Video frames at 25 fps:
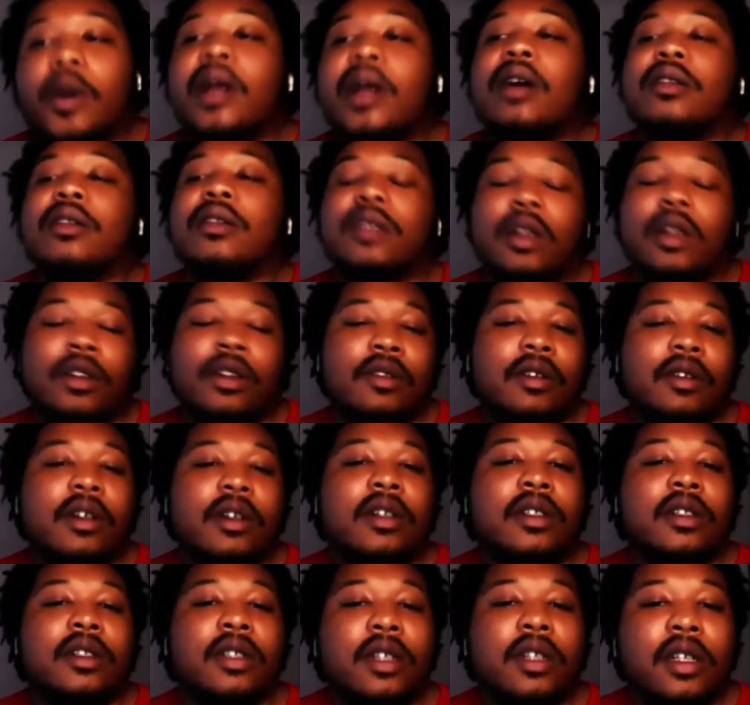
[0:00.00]
else are you on?
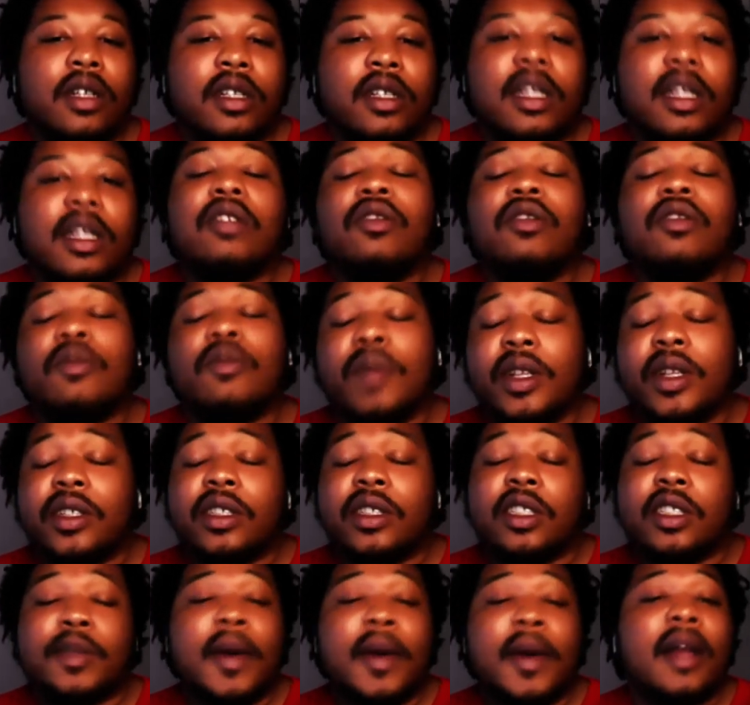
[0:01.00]
'Cause I know you
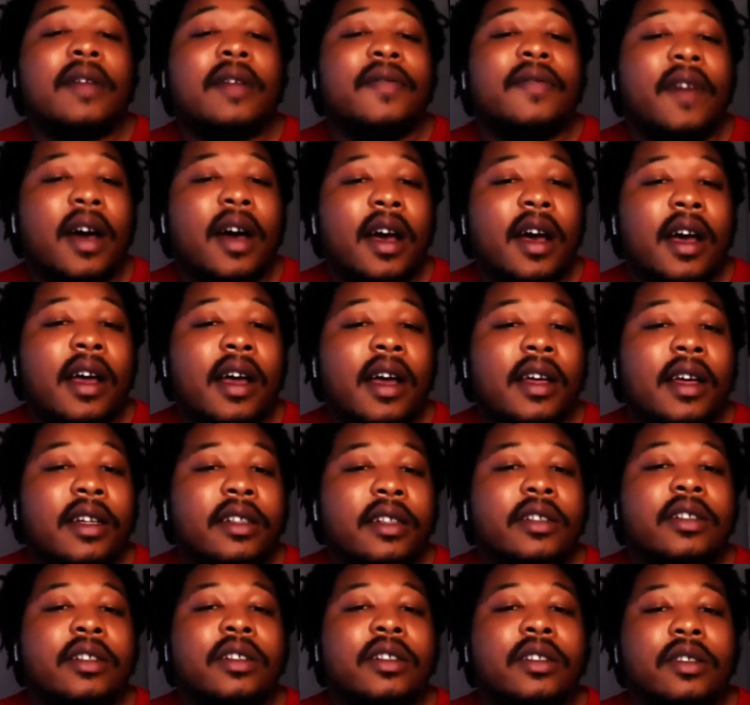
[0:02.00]
mentioned Spotify
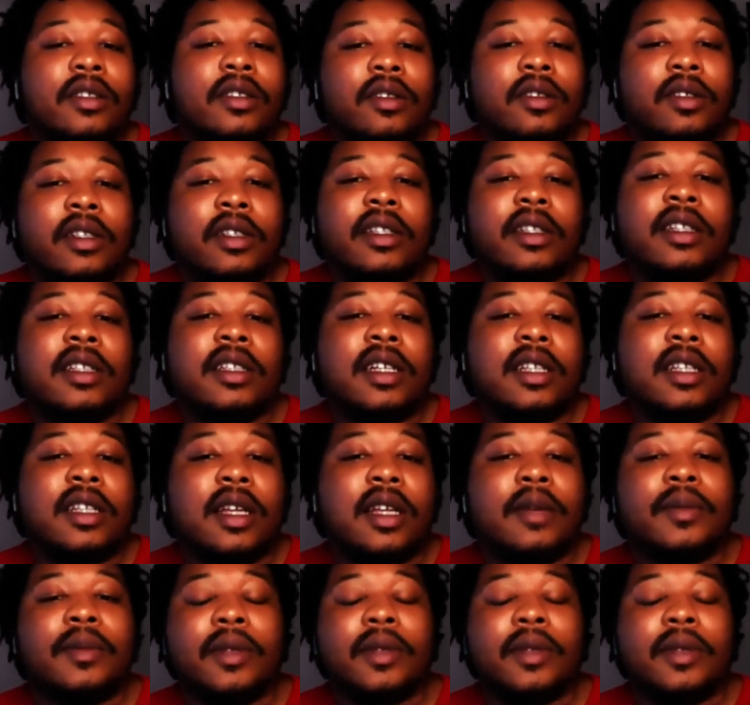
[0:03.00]
and things like that, but